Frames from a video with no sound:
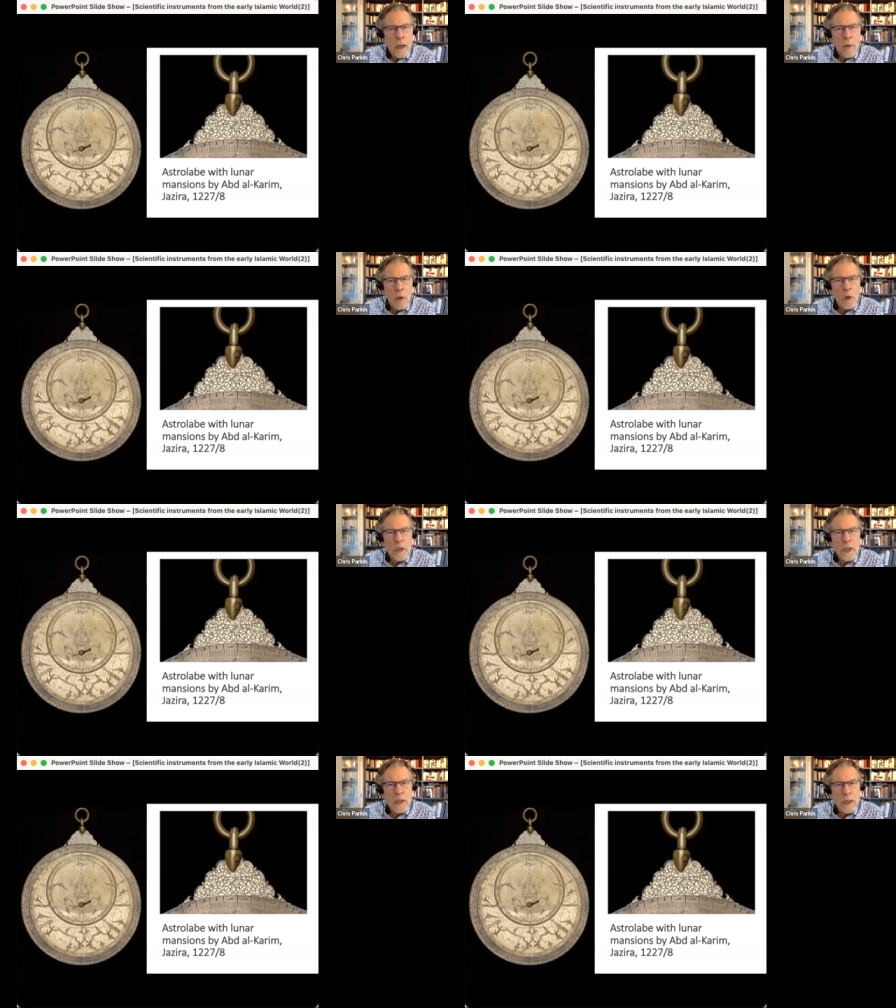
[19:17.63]
But what
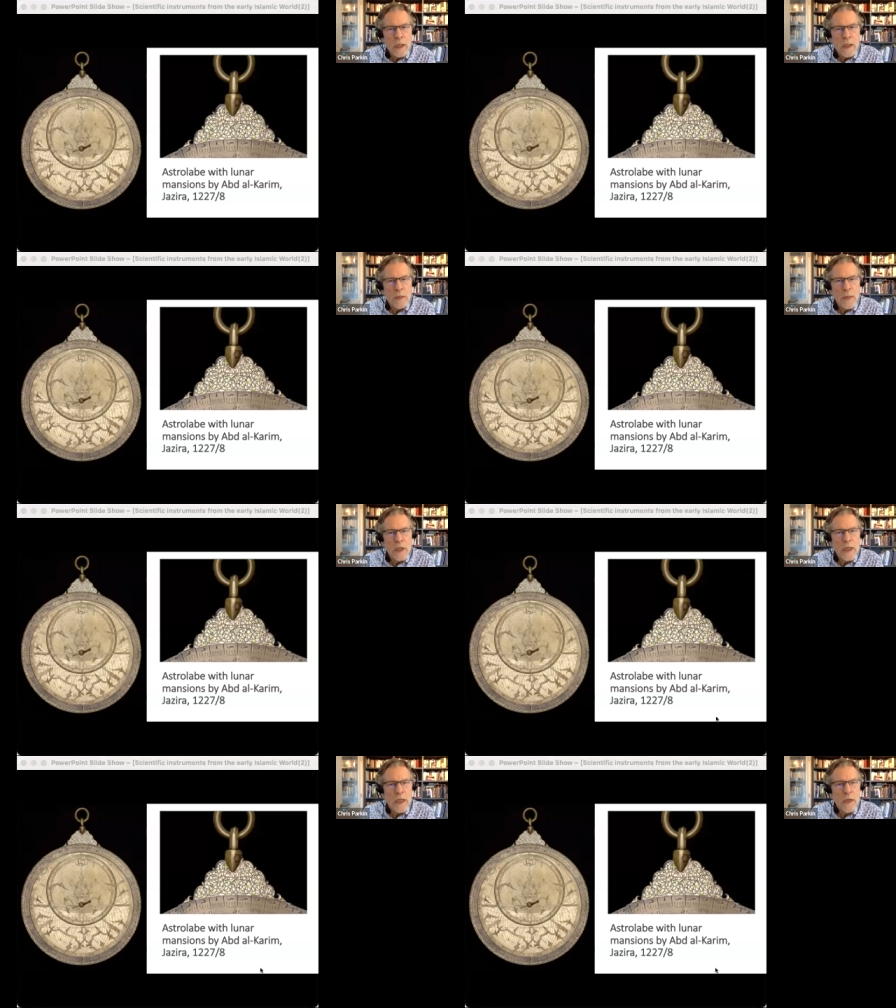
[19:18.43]
is
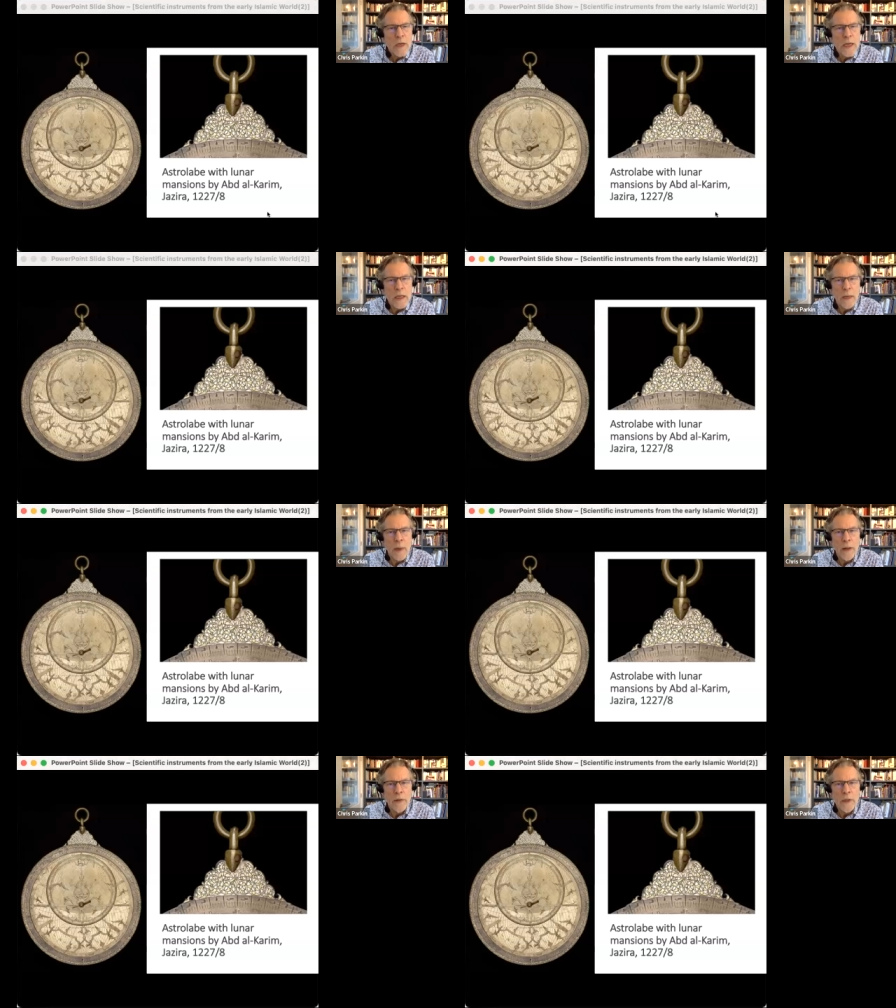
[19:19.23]
especially unique
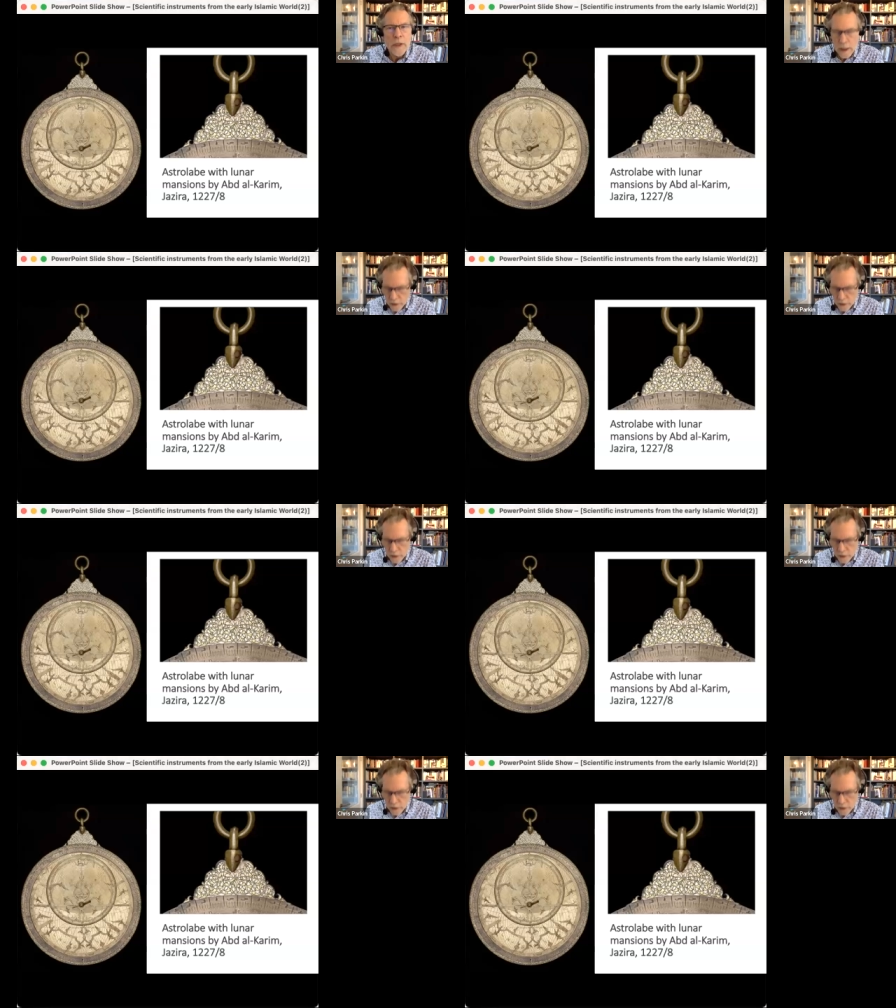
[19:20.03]
about this